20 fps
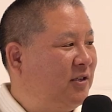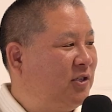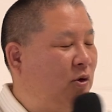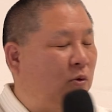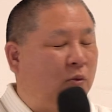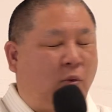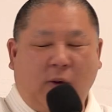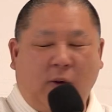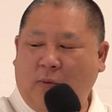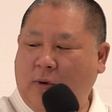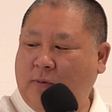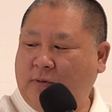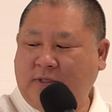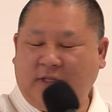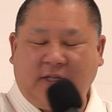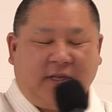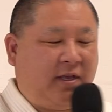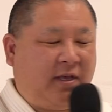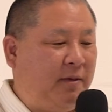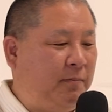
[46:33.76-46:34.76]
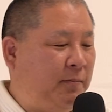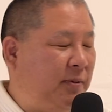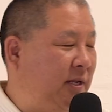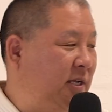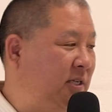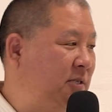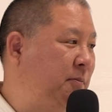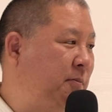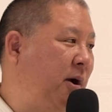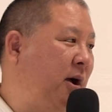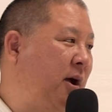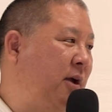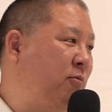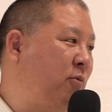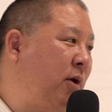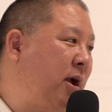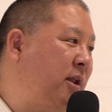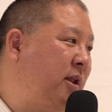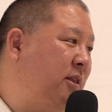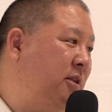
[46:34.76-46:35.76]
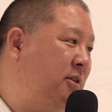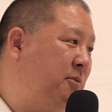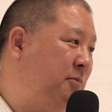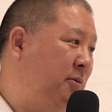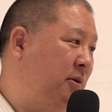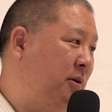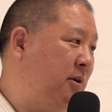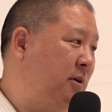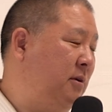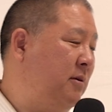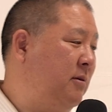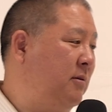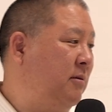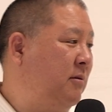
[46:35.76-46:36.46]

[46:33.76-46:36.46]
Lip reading: So what was the impetus behind writing this book?